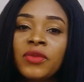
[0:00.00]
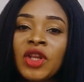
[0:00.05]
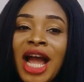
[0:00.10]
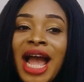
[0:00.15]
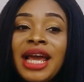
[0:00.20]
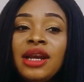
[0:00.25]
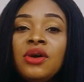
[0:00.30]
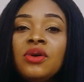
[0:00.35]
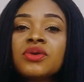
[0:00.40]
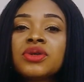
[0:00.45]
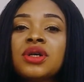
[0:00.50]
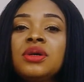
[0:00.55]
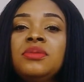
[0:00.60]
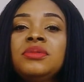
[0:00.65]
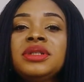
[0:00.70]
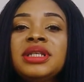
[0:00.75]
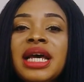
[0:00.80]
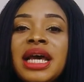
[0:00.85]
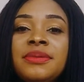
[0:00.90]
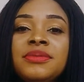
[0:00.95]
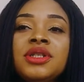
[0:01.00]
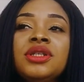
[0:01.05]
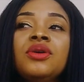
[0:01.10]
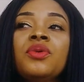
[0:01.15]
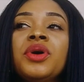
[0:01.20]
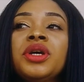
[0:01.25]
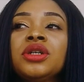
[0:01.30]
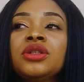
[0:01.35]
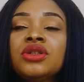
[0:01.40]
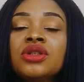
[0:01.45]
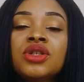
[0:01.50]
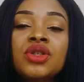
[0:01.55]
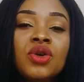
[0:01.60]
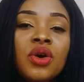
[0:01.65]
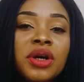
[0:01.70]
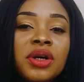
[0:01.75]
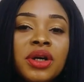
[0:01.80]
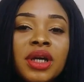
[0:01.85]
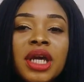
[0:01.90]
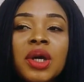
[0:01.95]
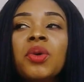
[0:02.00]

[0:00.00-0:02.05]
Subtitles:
I know sometimes, when you're just talking, okay,